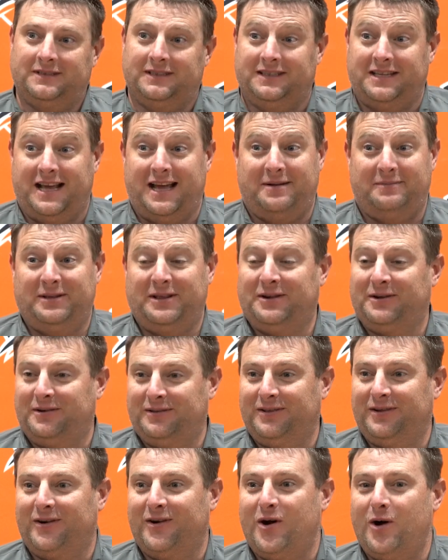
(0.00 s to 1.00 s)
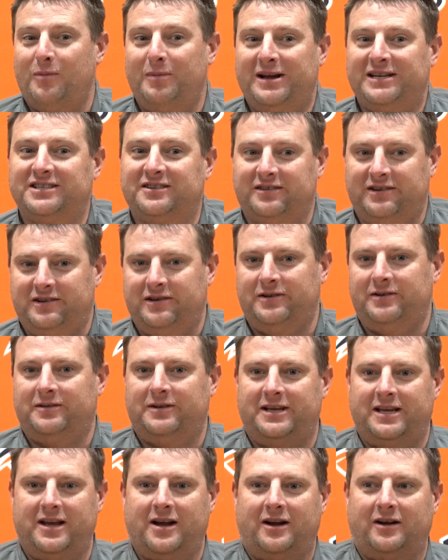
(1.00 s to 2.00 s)
Yeah, I mean they're all basically new.
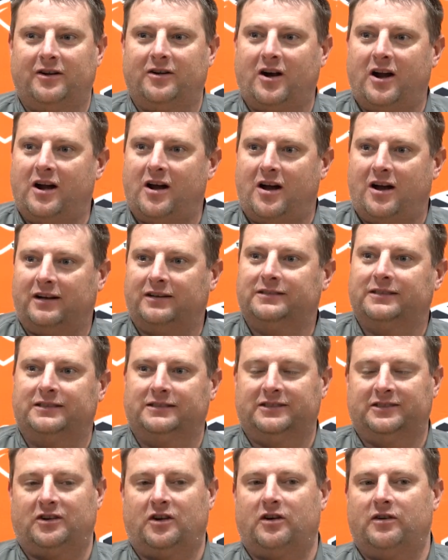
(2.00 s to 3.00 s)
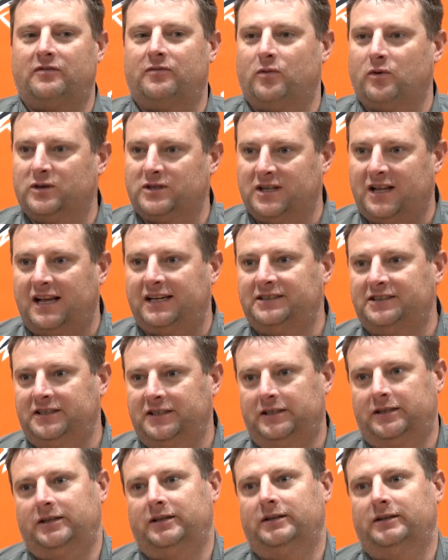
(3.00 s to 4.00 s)
Keon Craddock started for us last
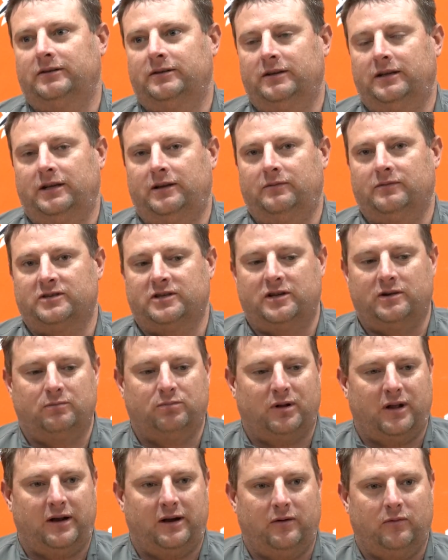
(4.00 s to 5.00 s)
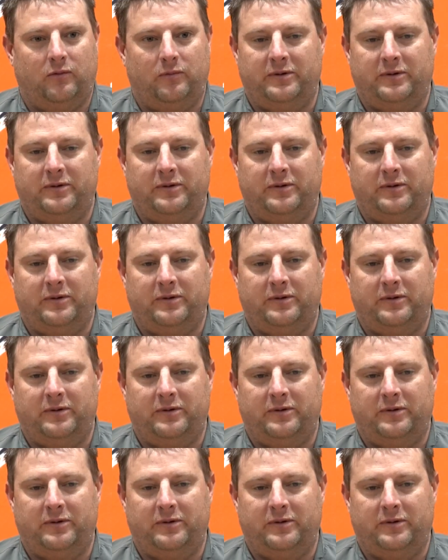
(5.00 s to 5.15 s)
year and was a good player.